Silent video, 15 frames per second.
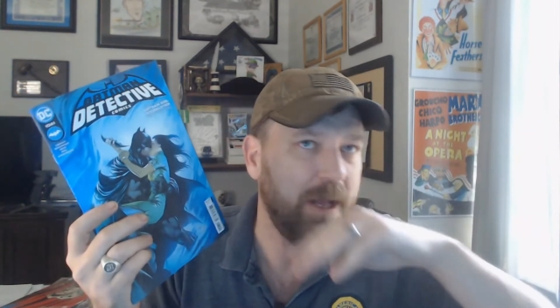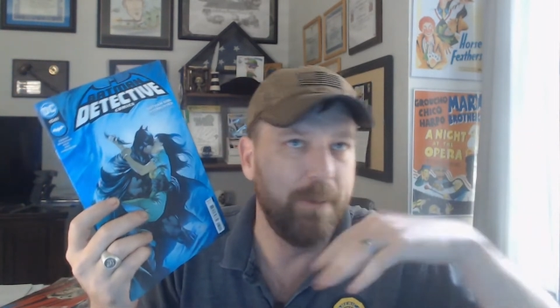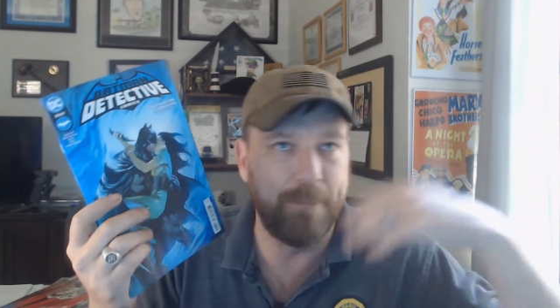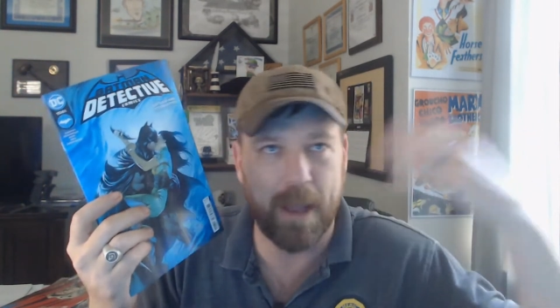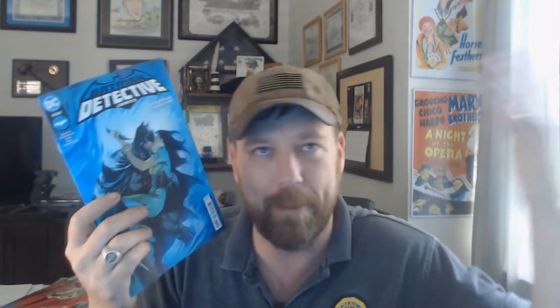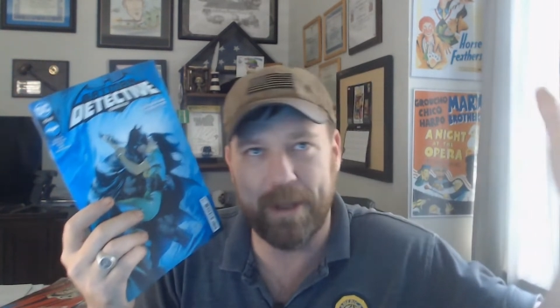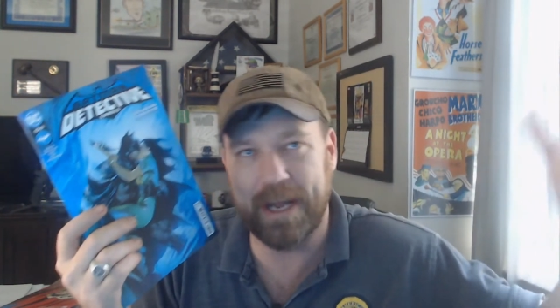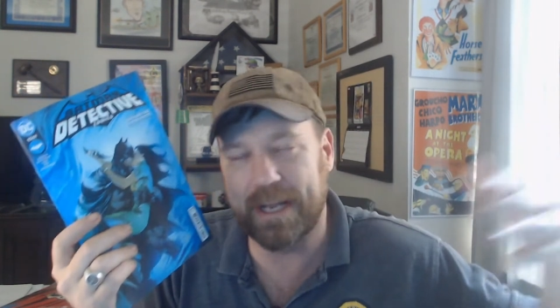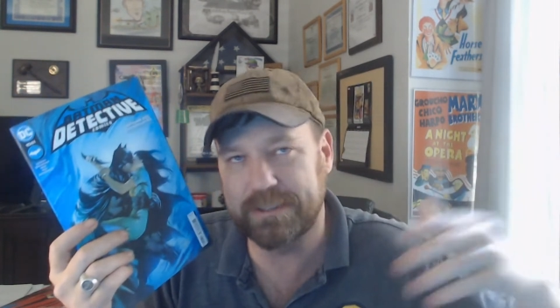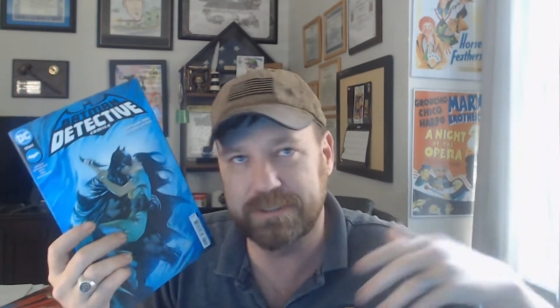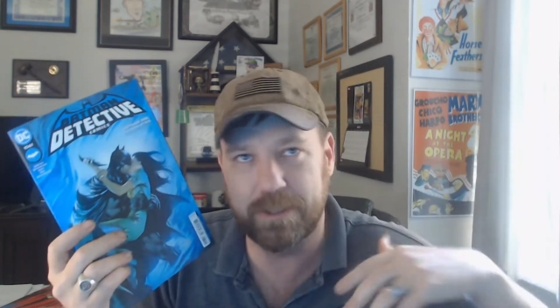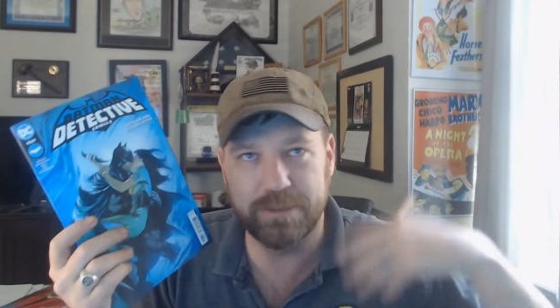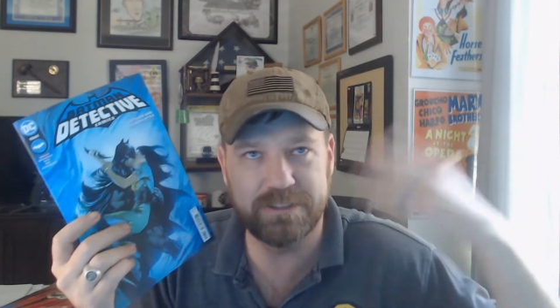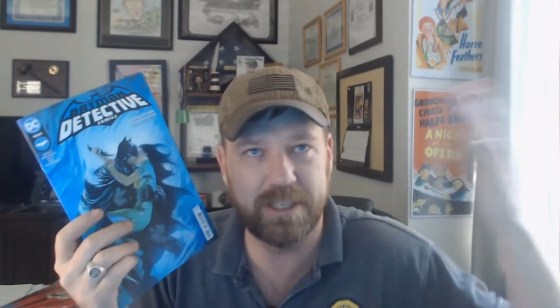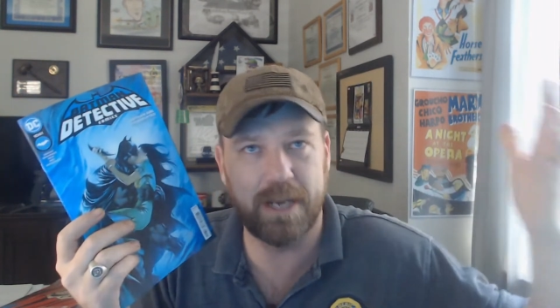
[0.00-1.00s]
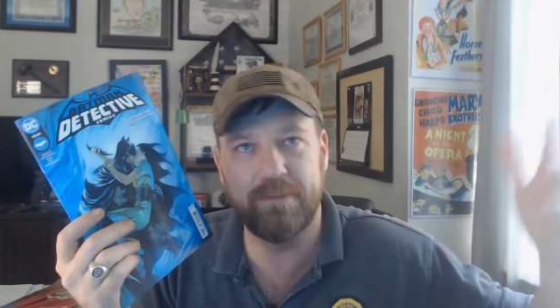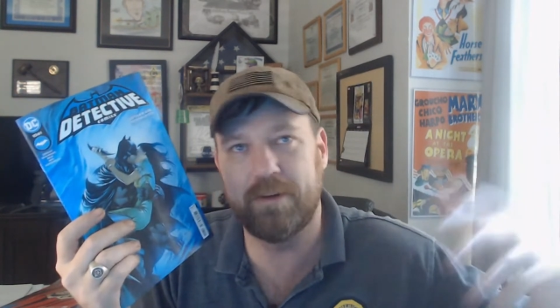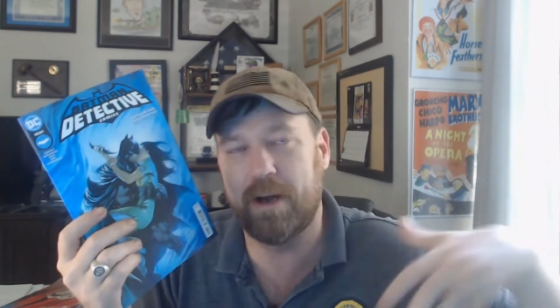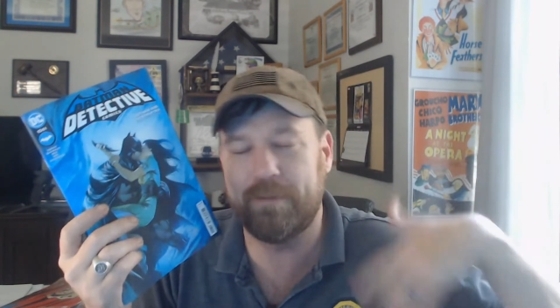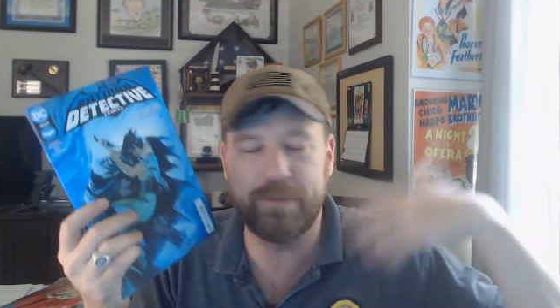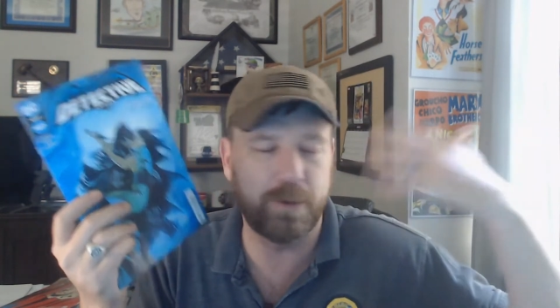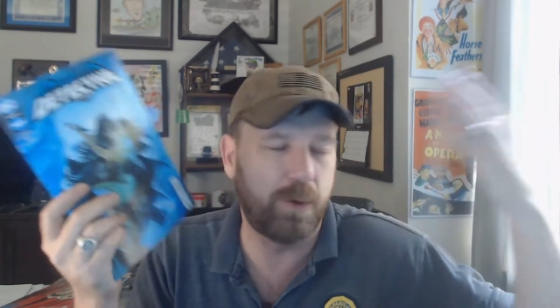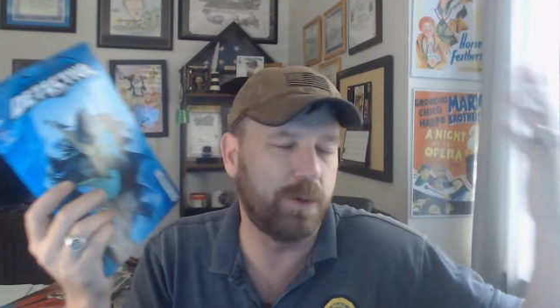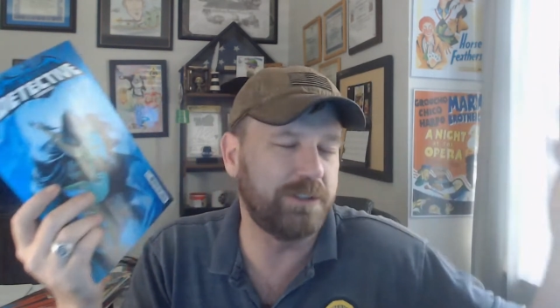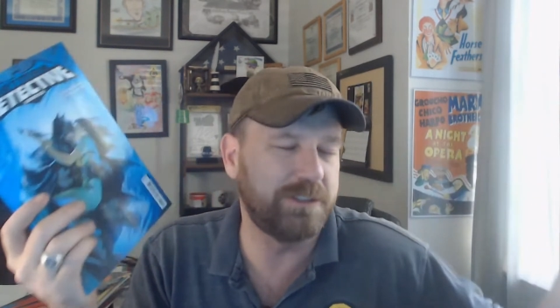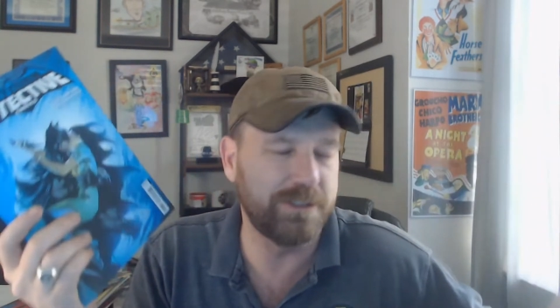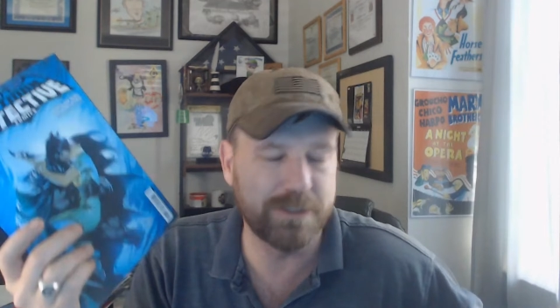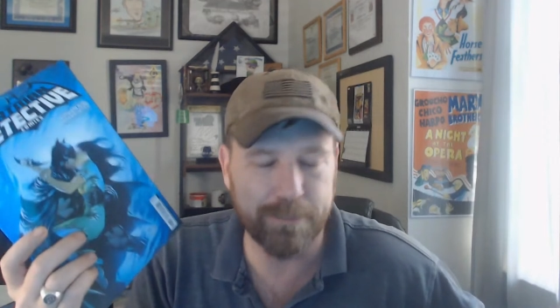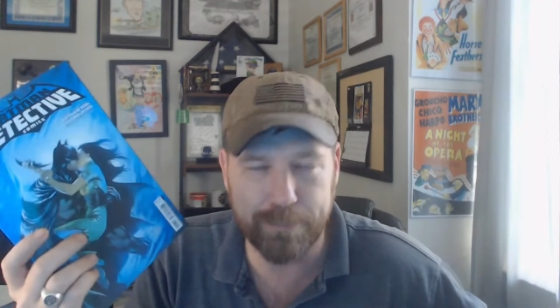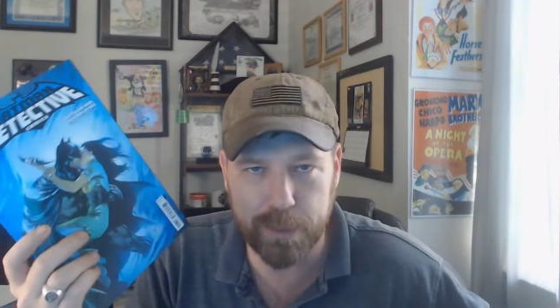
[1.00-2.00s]
Batman has to go save her off. Of course,
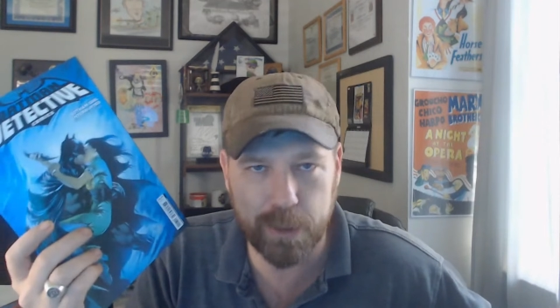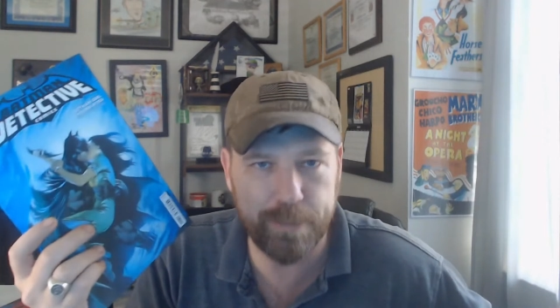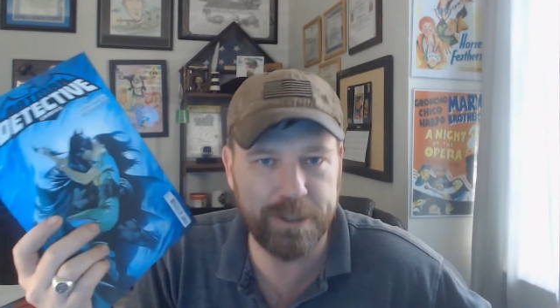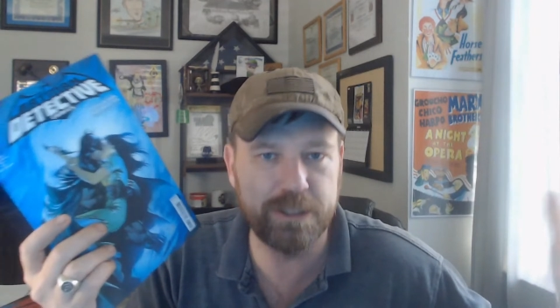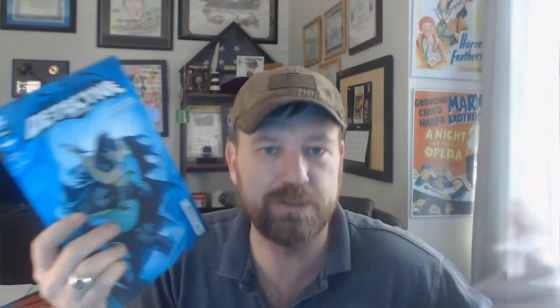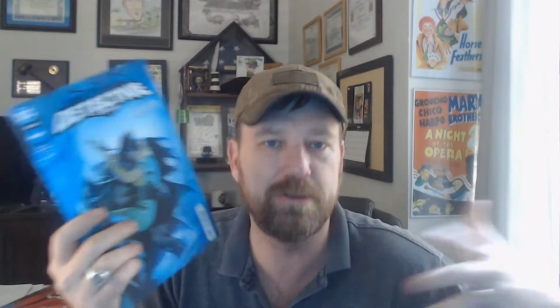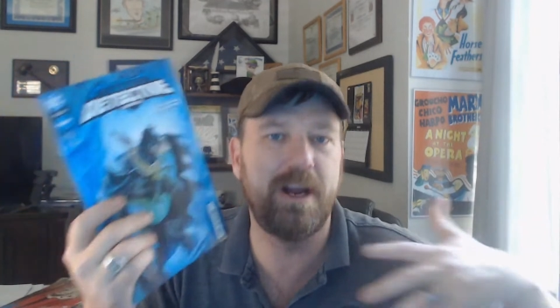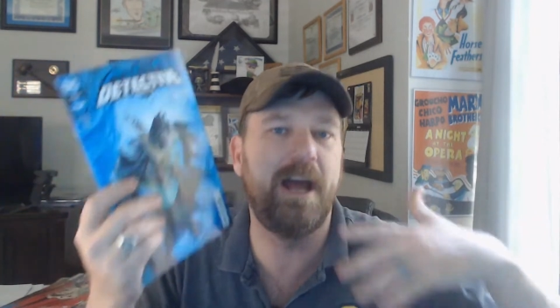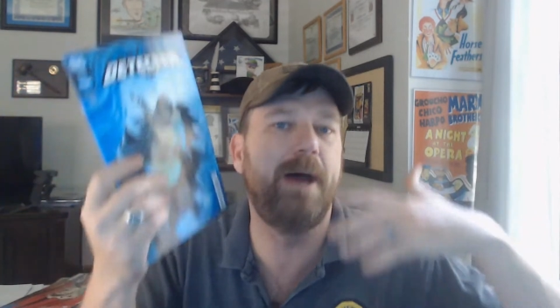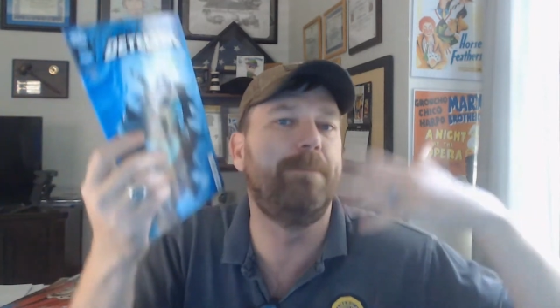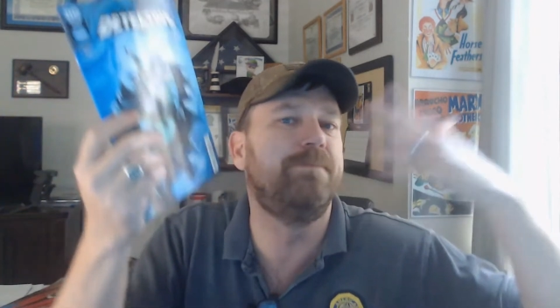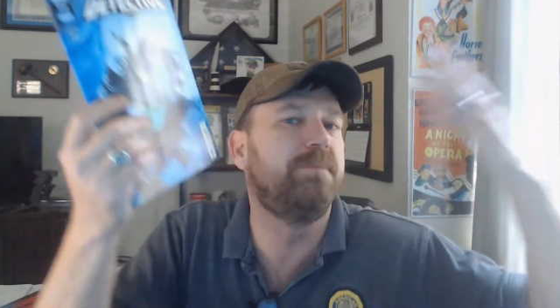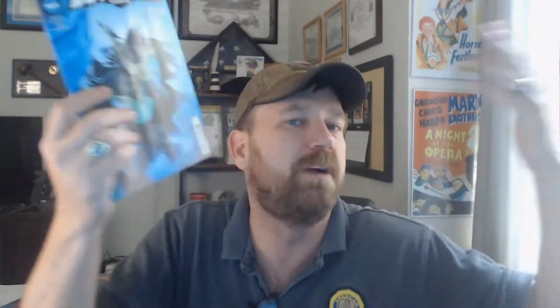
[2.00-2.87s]
it's a booby trap,